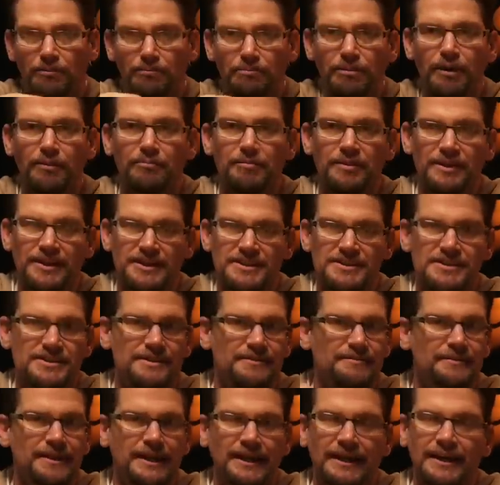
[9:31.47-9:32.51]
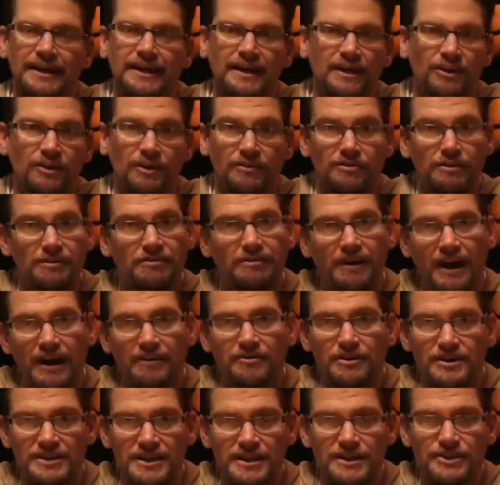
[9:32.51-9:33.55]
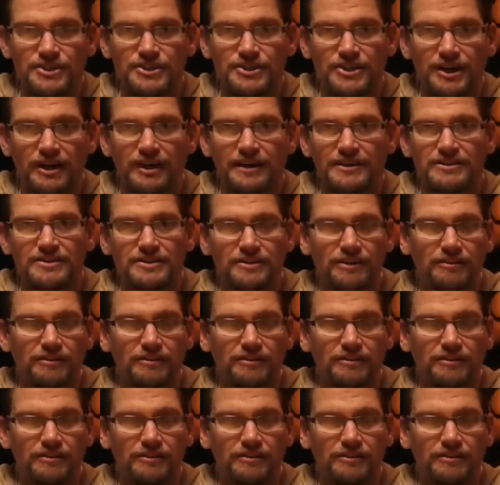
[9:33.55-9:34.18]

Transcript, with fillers: to pump this, you know, every five or ten shots.